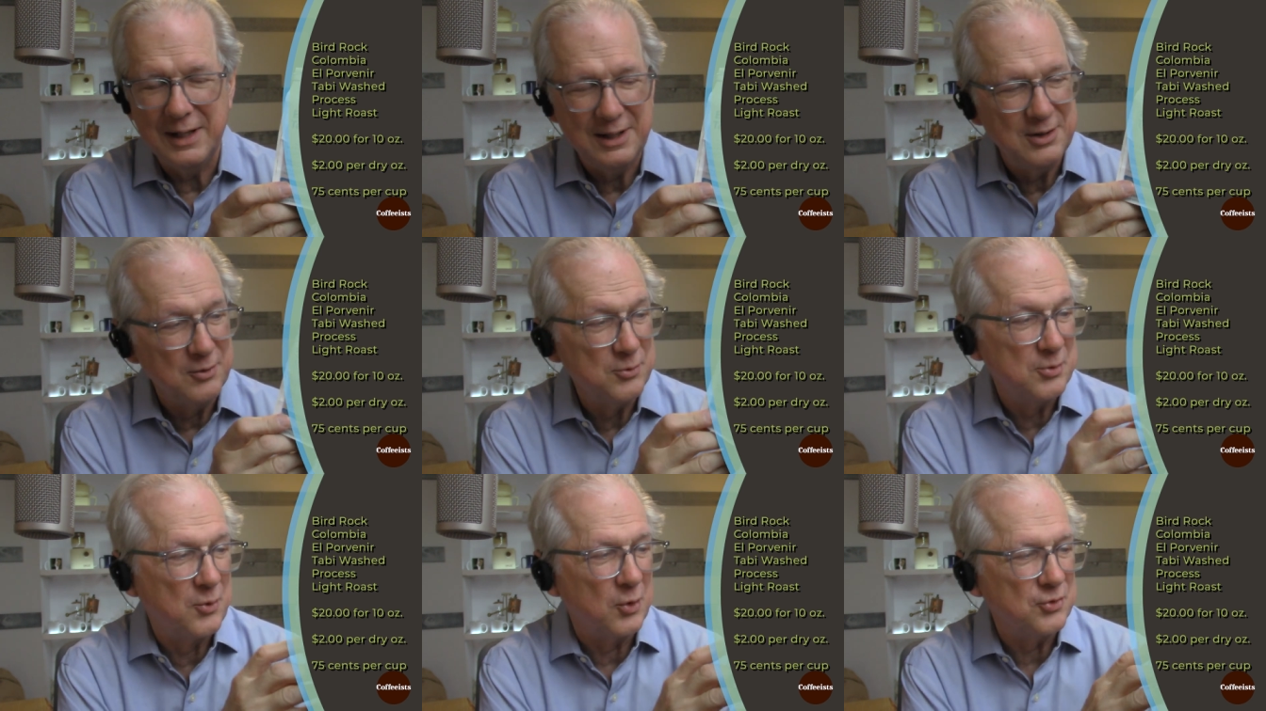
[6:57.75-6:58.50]

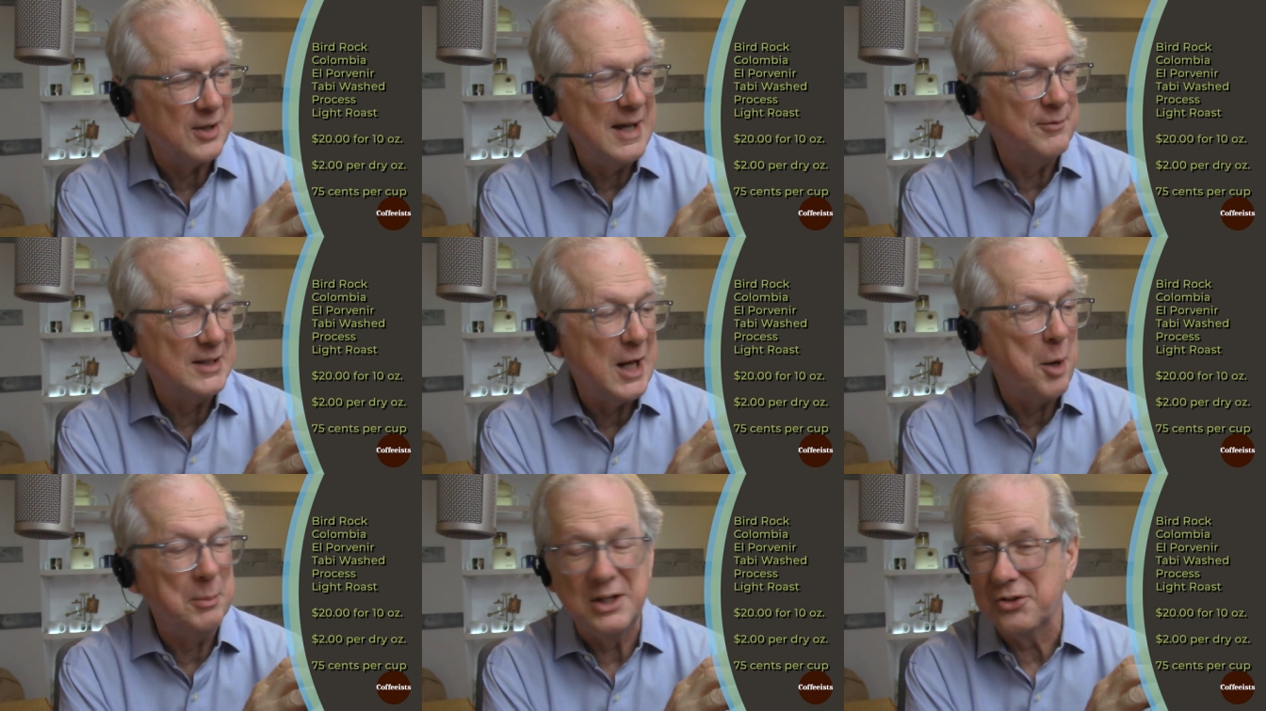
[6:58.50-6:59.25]
of course, they have it
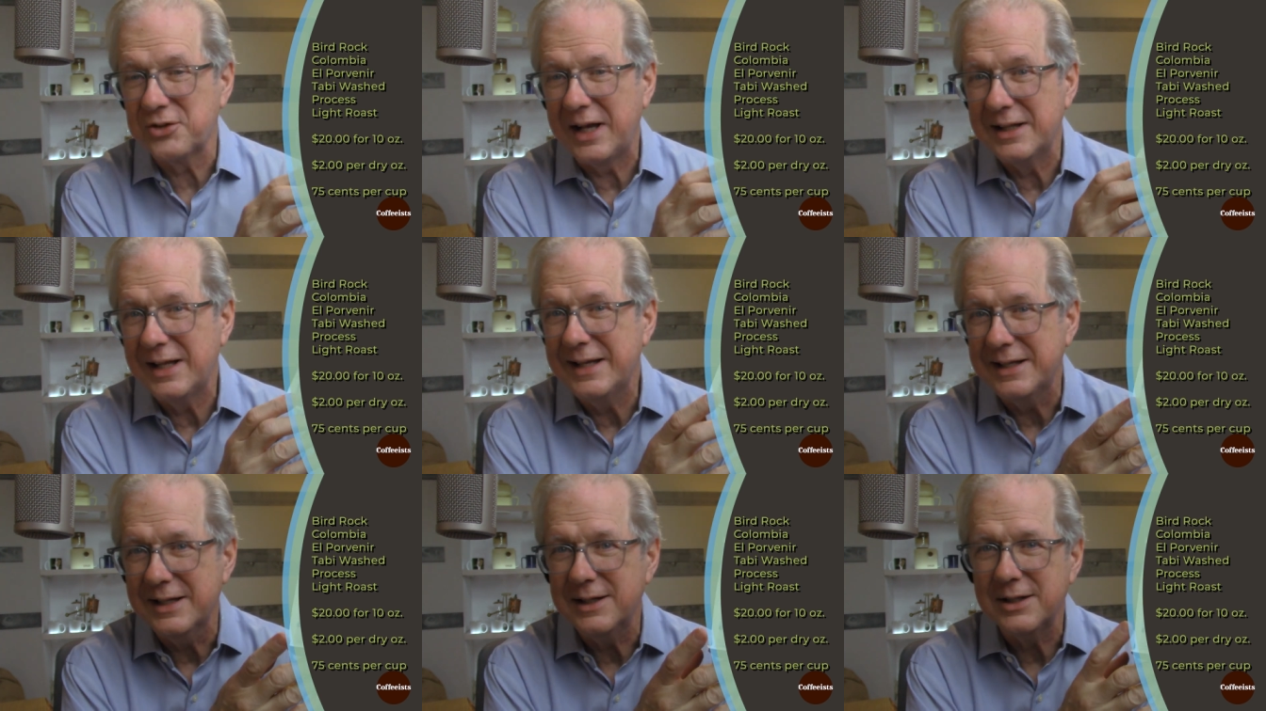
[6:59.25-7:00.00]
down because I
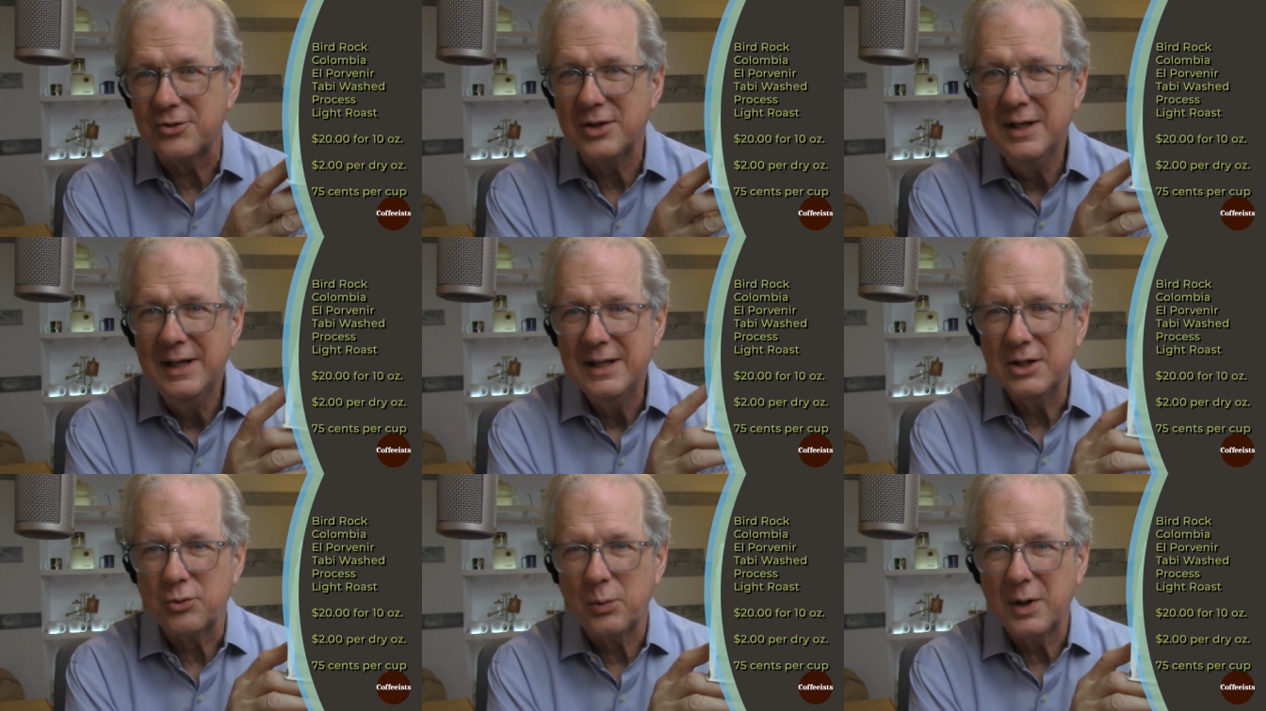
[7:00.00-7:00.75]
like it. It's
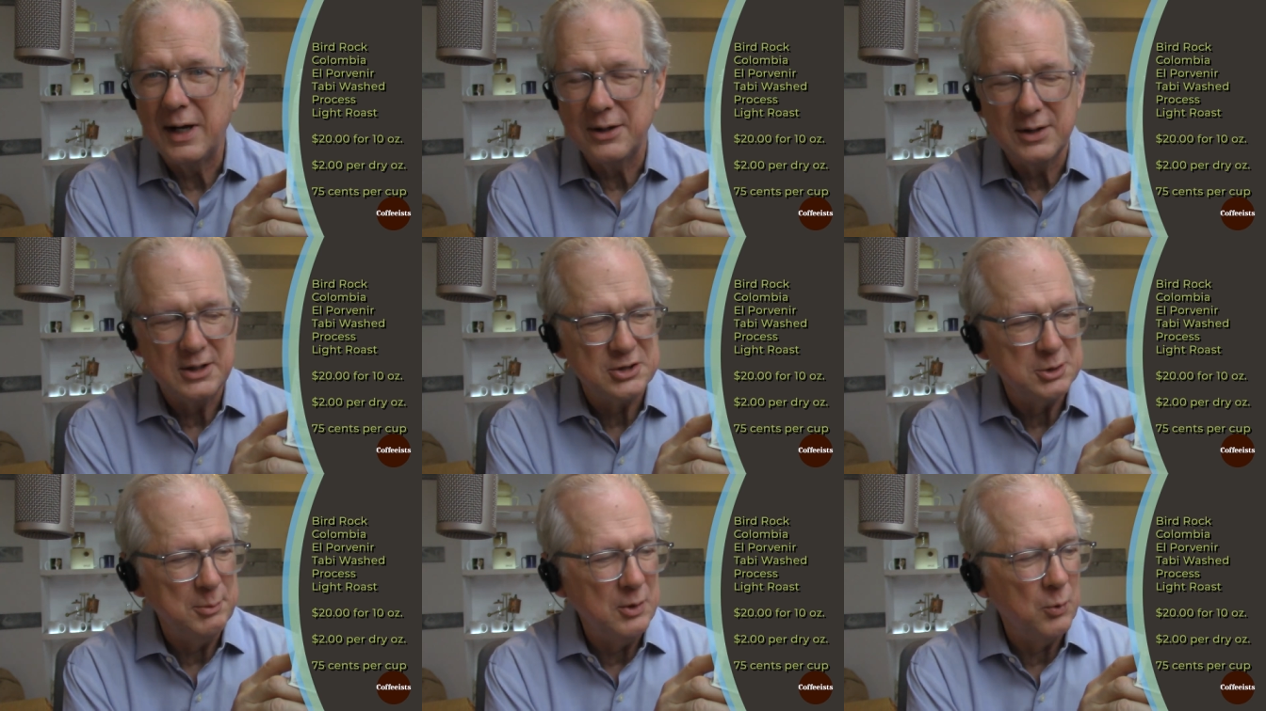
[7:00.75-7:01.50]
it's where I think it
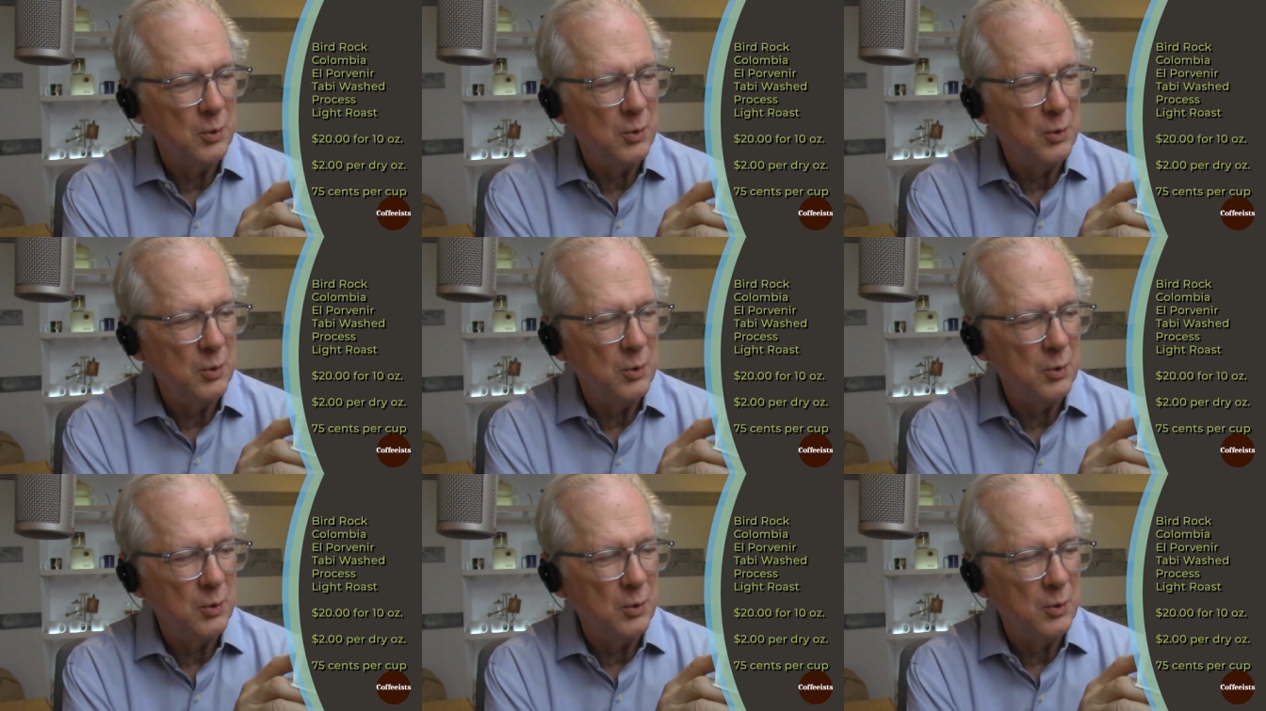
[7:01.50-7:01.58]
should be